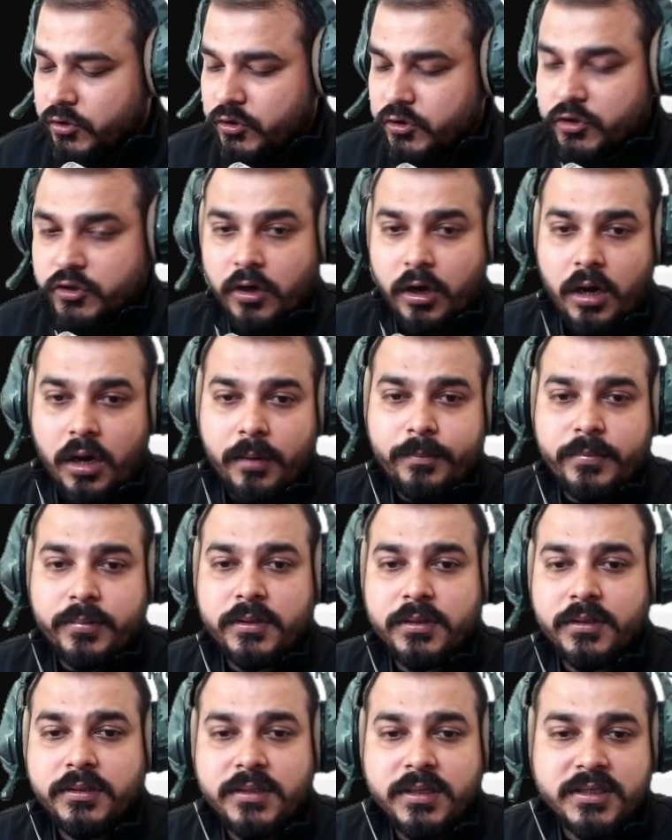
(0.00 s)

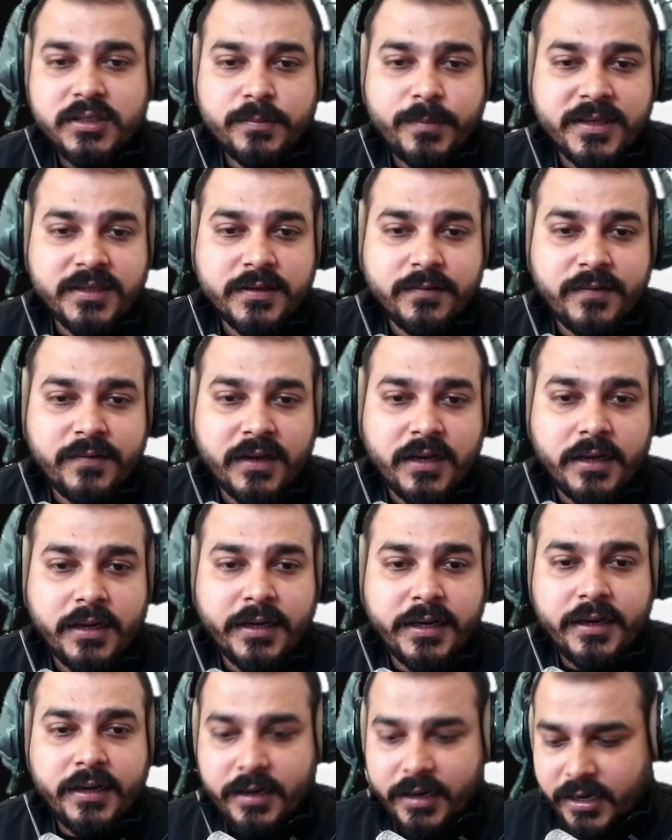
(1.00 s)
stop this specific
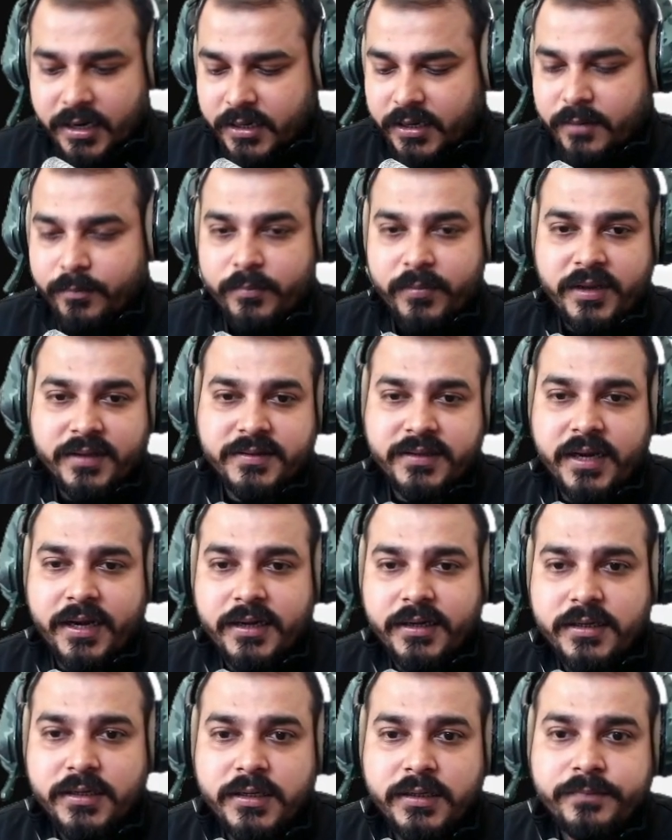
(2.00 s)
container ID and press
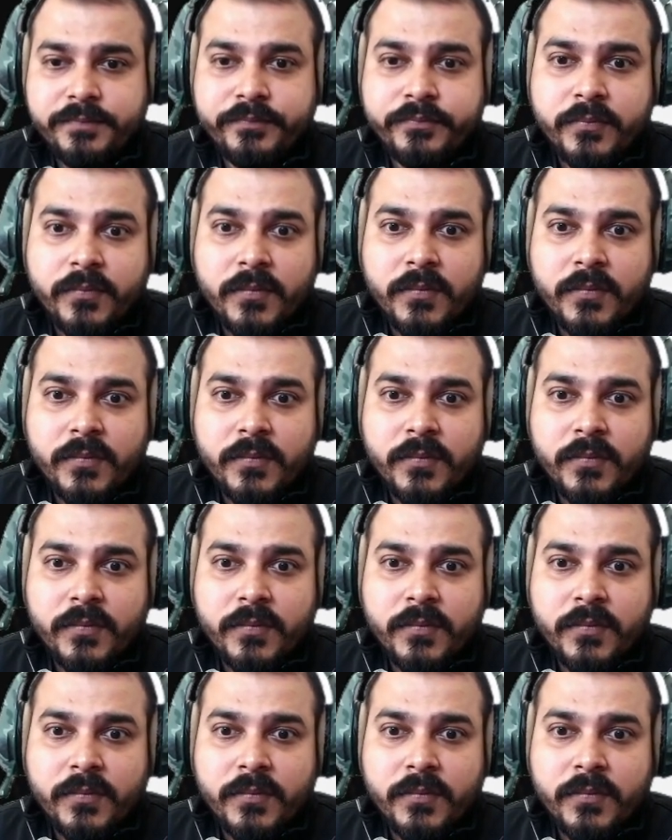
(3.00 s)
enter.